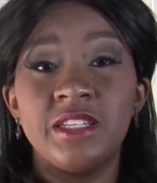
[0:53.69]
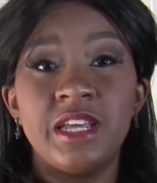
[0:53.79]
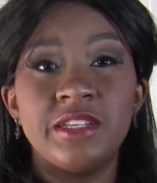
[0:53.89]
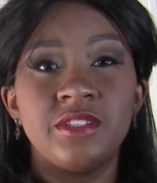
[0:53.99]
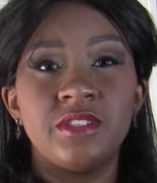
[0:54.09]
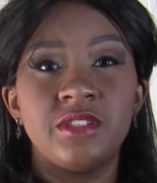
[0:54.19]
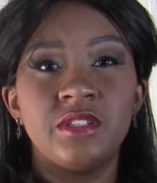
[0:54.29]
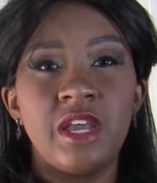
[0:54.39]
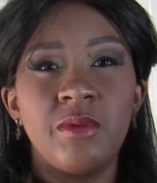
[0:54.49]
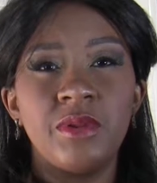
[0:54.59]

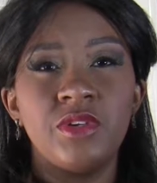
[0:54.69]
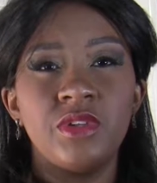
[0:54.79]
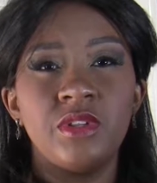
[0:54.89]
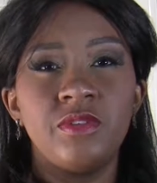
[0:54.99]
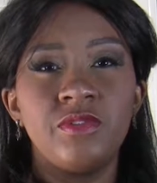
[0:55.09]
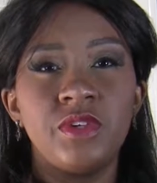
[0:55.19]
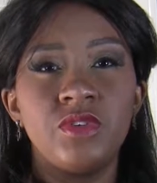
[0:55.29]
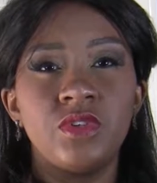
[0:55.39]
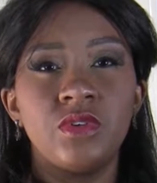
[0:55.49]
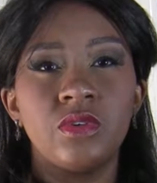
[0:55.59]
That's how I'm going to do it in the
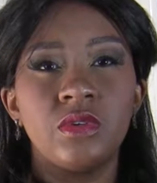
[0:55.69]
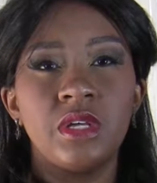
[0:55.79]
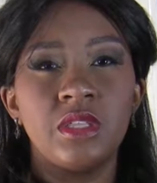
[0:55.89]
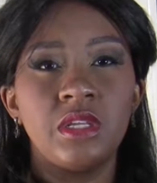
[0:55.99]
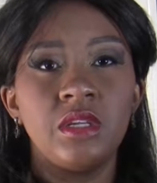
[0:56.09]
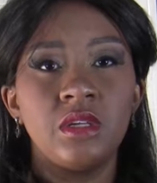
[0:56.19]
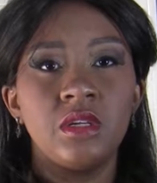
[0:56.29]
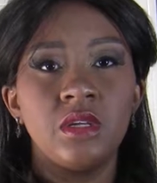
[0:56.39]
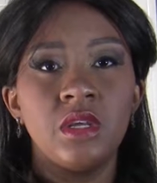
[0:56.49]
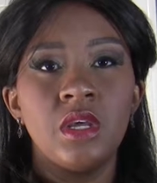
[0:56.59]
future, I think.
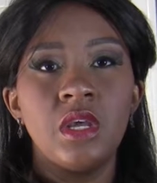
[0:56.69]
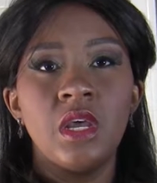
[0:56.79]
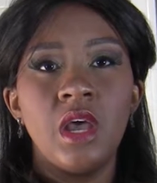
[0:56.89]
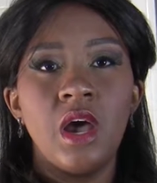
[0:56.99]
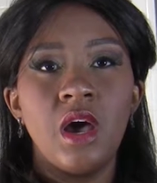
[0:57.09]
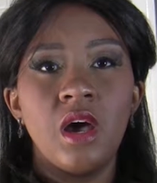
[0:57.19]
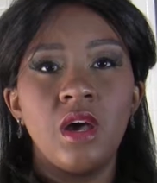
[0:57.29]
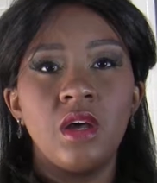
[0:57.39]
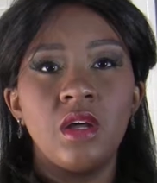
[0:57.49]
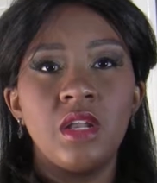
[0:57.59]

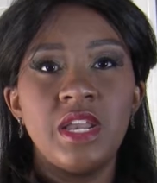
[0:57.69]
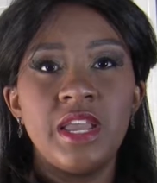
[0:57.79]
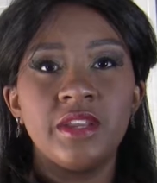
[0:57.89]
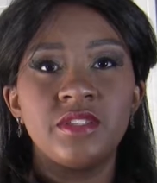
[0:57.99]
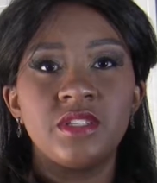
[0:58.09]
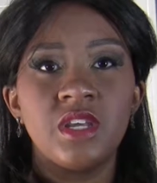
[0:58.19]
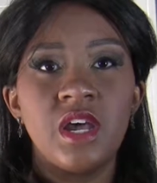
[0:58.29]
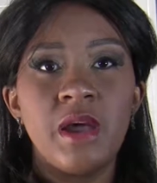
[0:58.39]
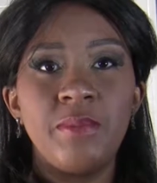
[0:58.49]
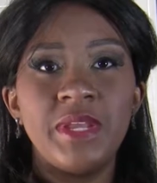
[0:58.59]
Next
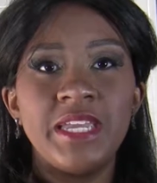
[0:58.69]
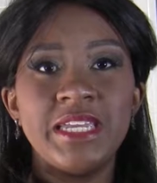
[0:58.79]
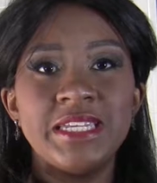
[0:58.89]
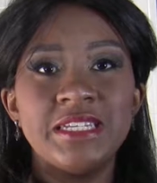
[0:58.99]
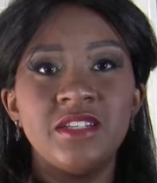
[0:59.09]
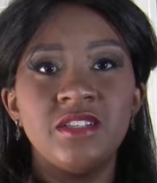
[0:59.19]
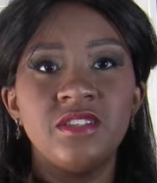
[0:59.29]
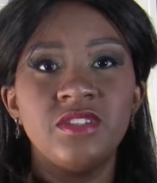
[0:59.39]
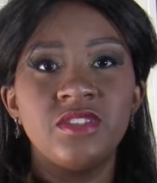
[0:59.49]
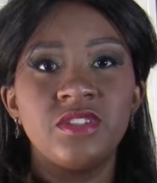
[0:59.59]
up
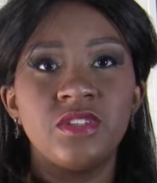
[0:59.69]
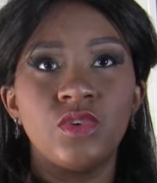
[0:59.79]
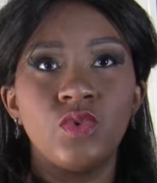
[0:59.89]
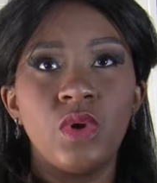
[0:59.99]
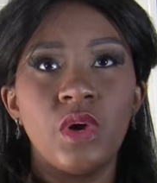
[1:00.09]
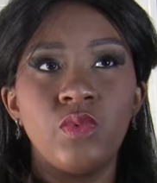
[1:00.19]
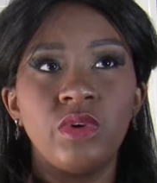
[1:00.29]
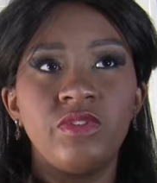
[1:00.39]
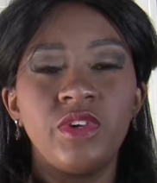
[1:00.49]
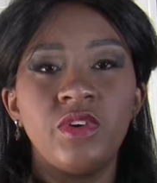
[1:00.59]
is
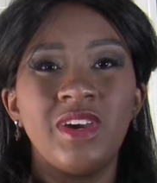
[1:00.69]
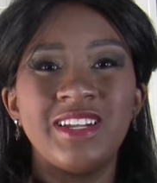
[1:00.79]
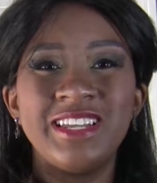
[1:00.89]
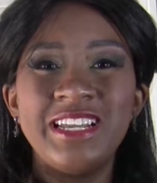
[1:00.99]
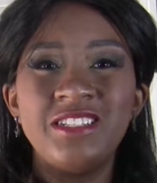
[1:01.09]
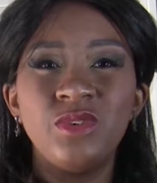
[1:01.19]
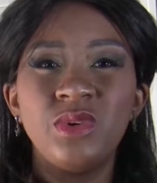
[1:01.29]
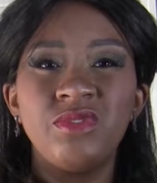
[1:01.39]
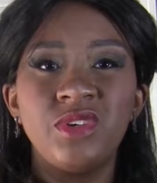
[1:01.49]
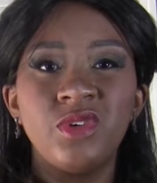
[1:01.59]
review. I like to
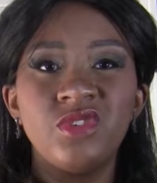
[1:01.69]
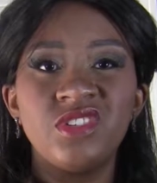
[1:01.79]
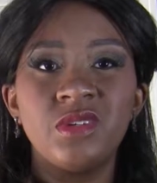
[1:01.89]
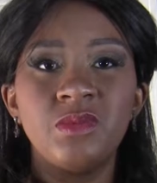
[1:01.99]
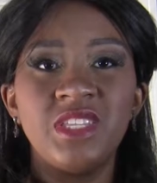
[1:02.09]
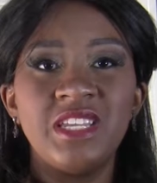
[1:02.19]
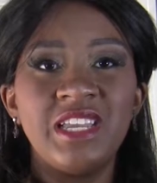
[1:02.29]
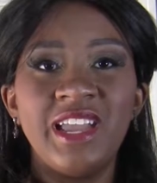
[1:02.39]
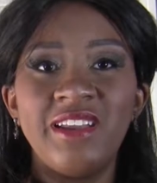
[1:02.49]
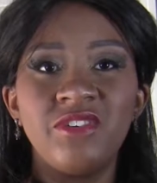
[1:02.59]
review
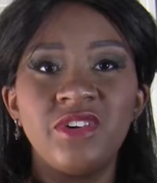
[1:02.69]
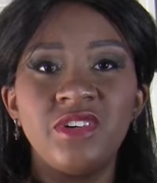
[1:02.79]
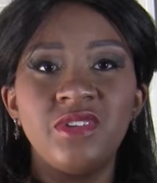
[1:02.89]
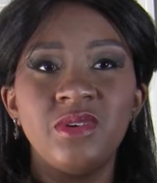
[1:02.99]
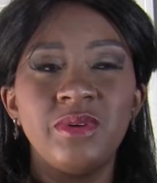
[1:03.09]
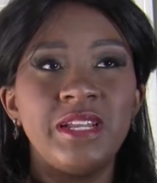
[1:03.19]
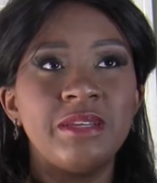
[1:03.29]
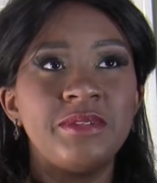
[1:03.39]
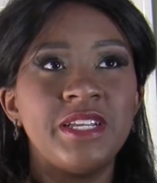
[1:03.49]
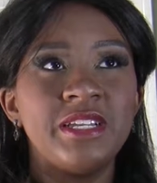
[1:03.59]
something after I do the weight update.